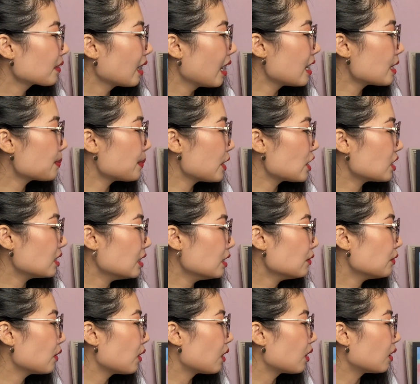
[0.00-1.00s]
especially
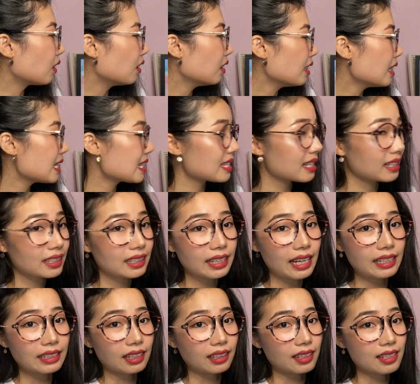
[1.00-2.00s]
for circuit
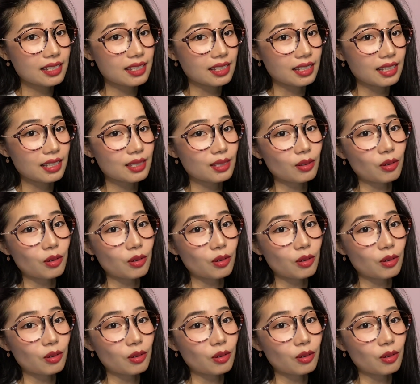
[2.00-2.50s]
analysis.